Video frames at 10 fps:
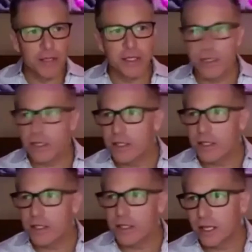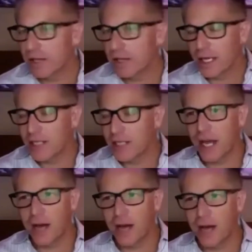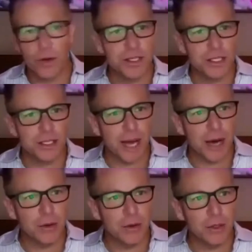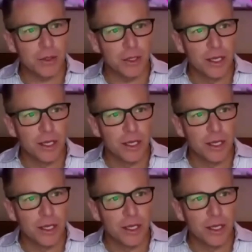businesses. Like, that's not what this is about.